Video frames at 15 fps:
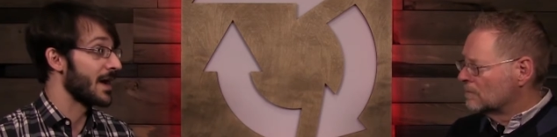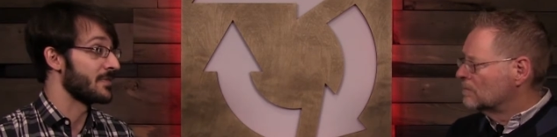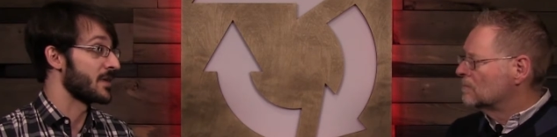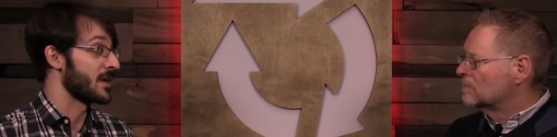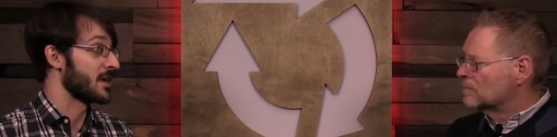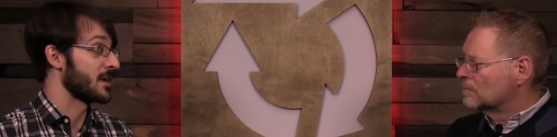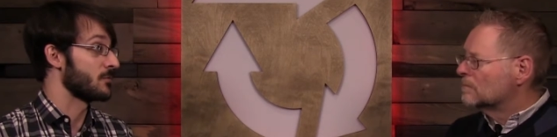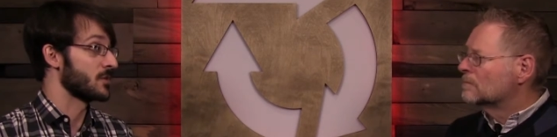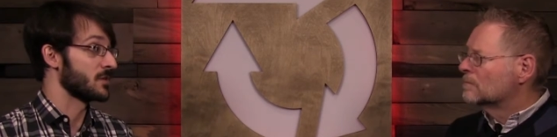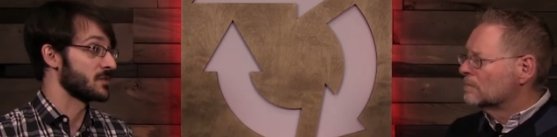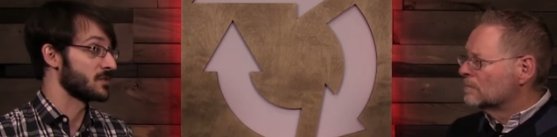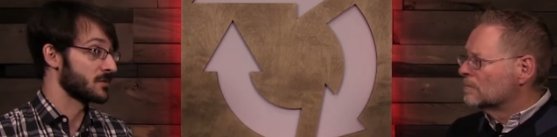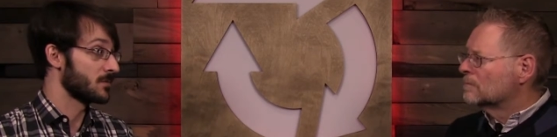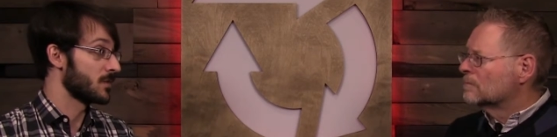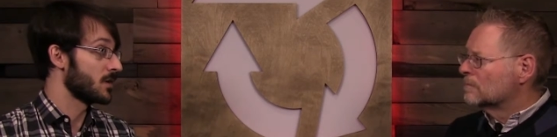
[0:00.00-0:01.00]
Speaker 1: and then it
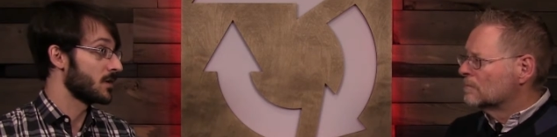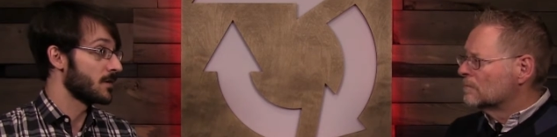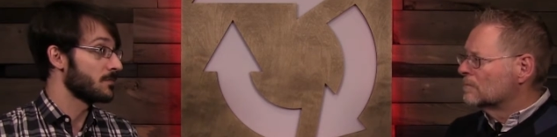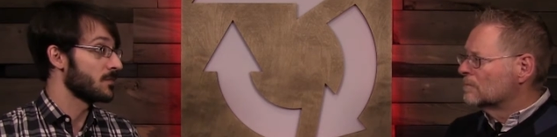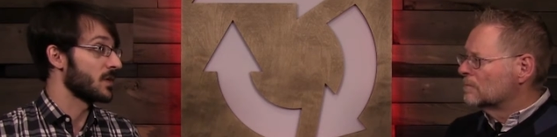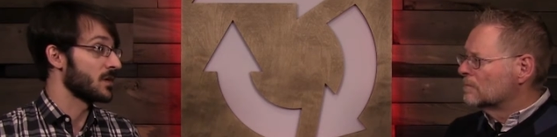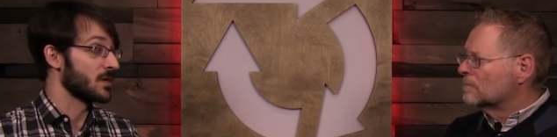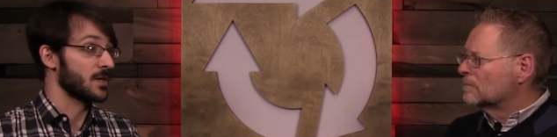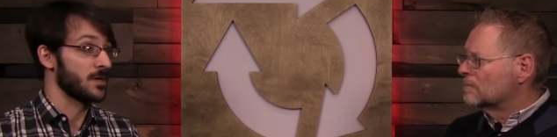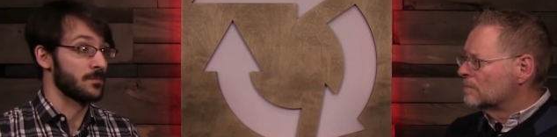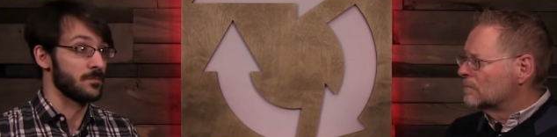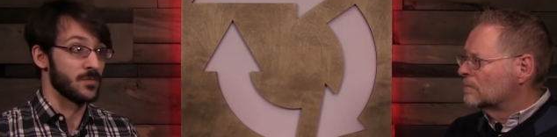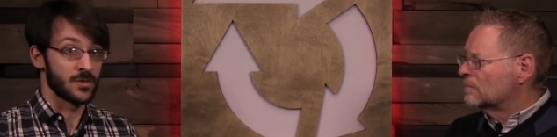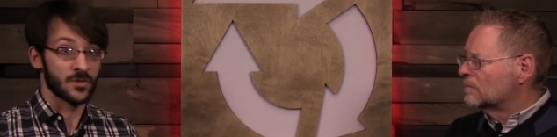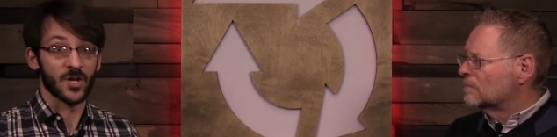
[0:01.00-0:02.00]
was uh,
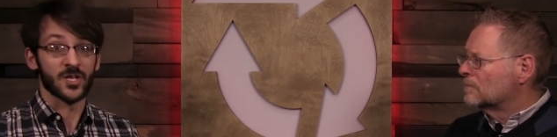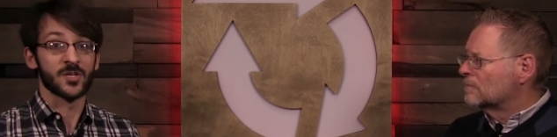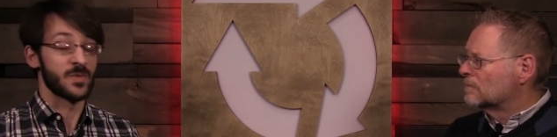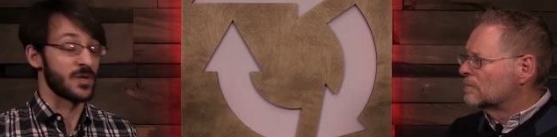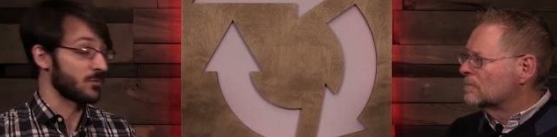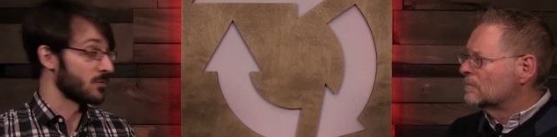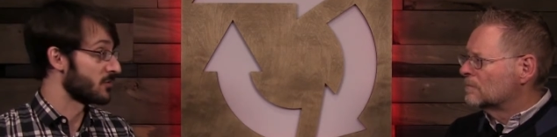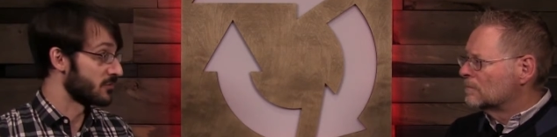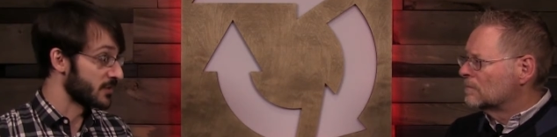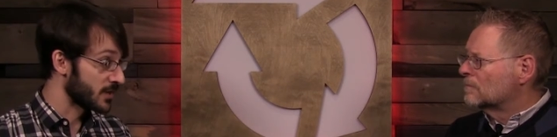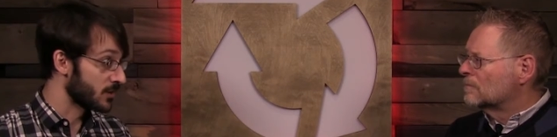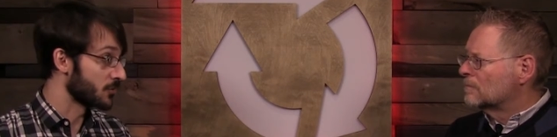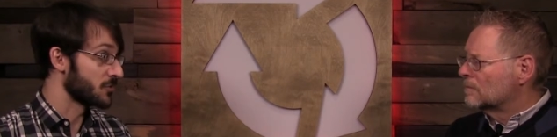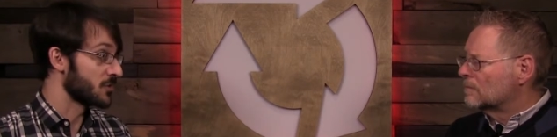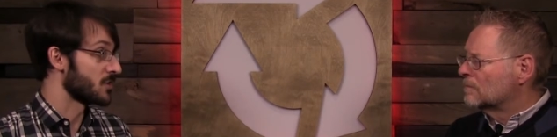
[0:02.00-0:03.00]
thought to be
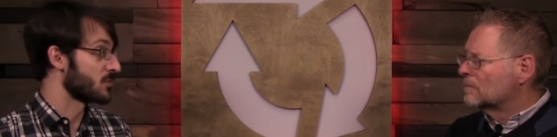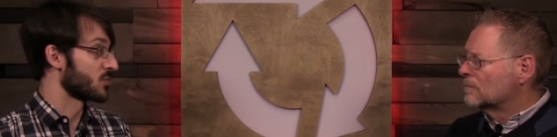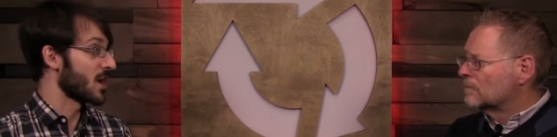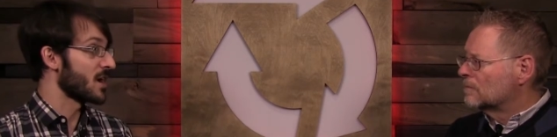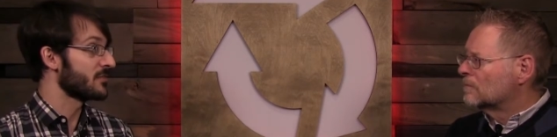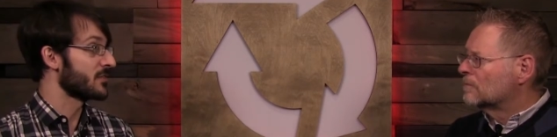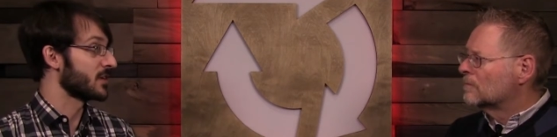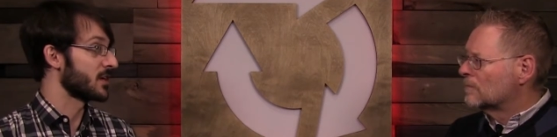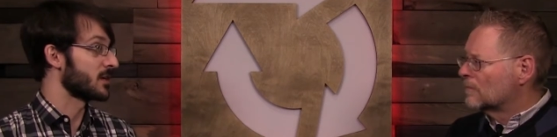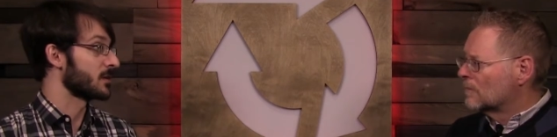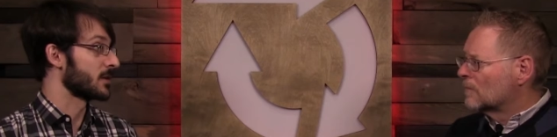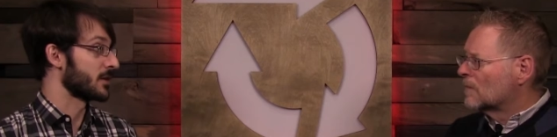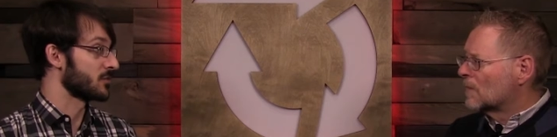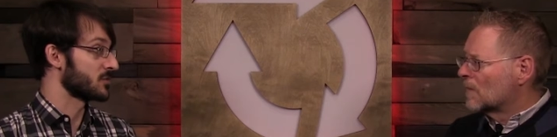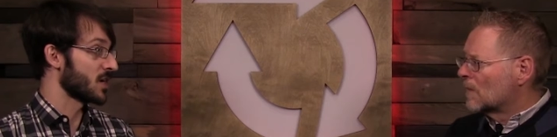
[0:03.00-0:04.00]
revealed to the prophet at a
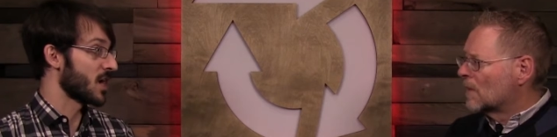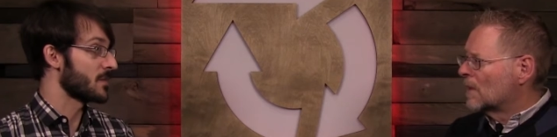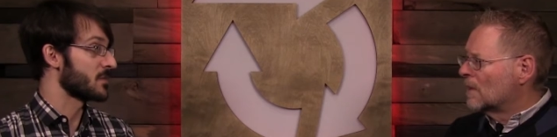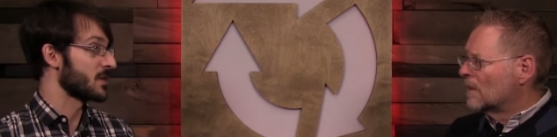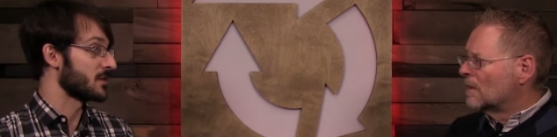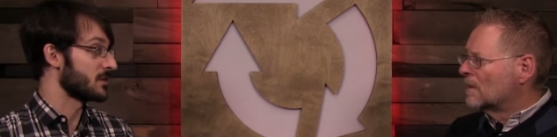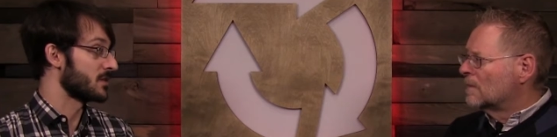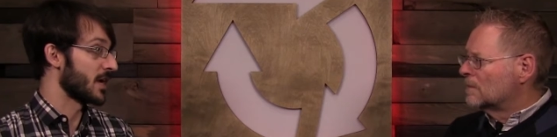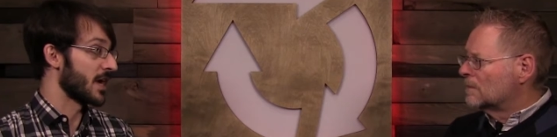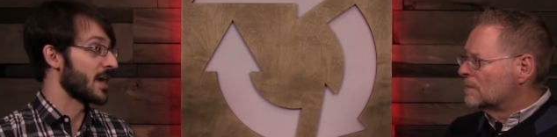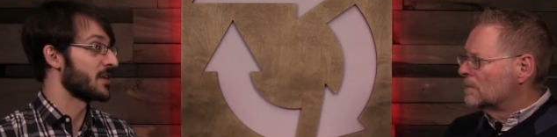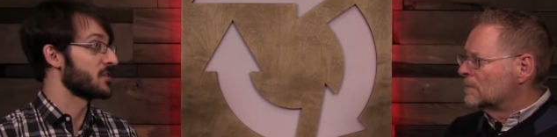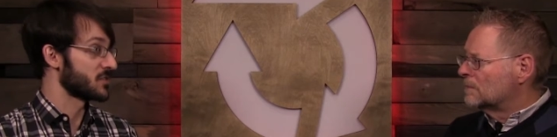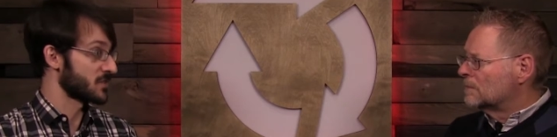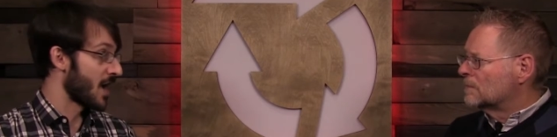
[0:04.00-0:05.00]
later time that they
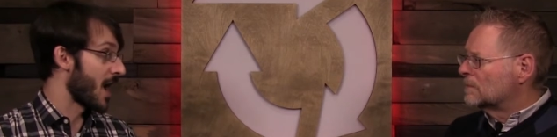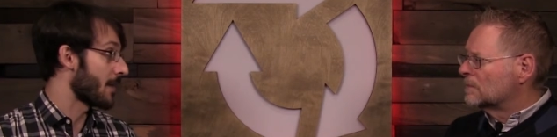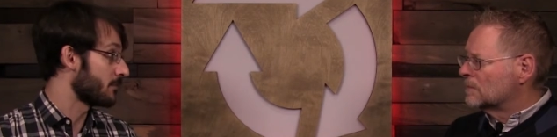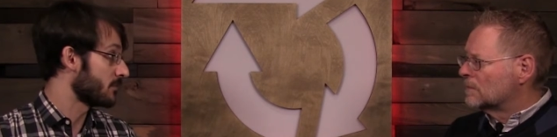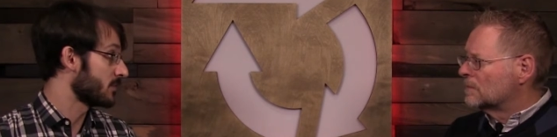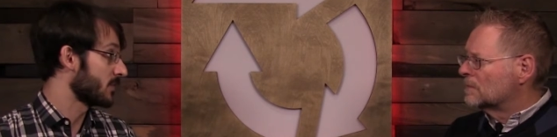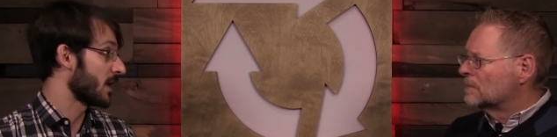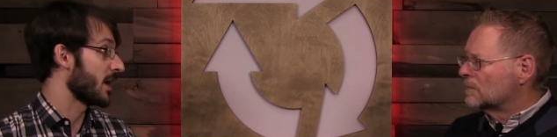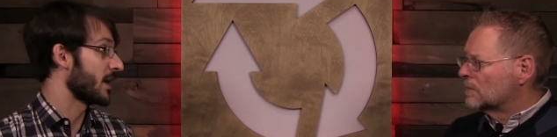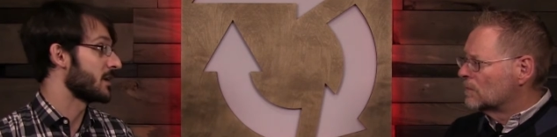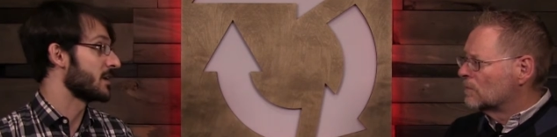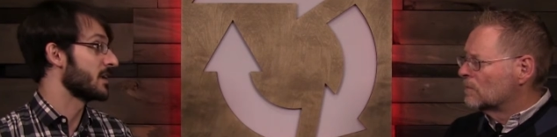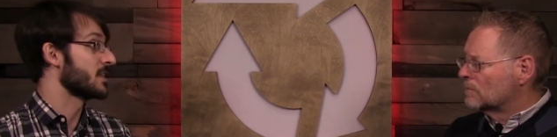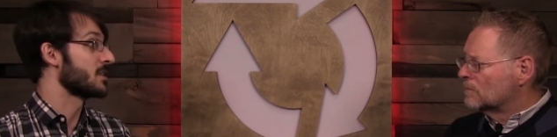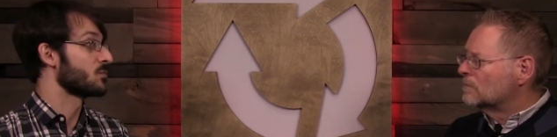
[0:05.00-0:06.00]
had to stop.
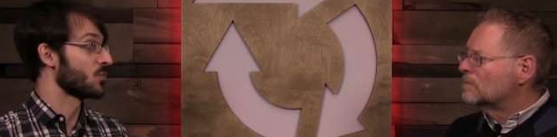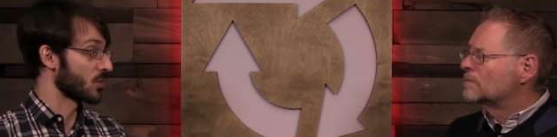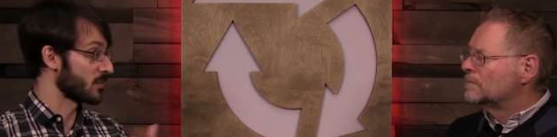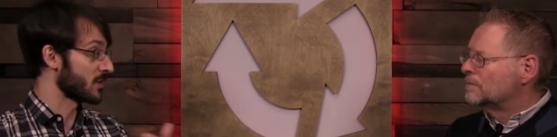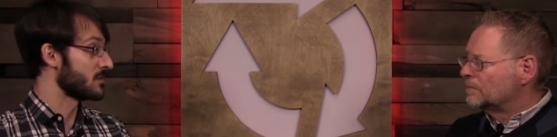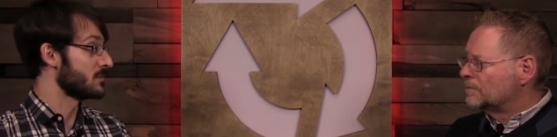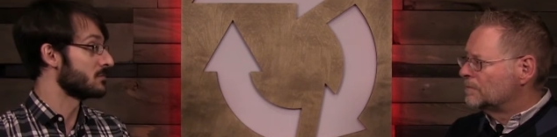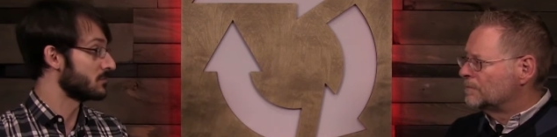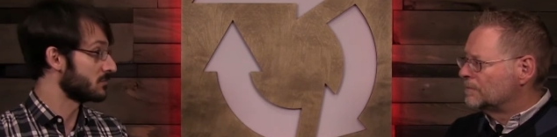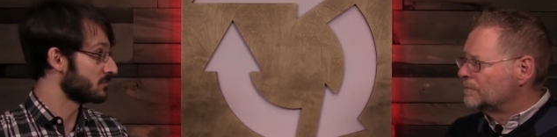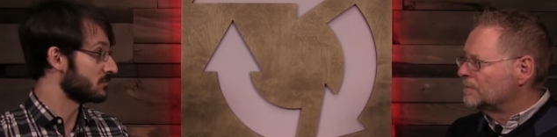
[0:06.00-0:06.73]
And in the Mormon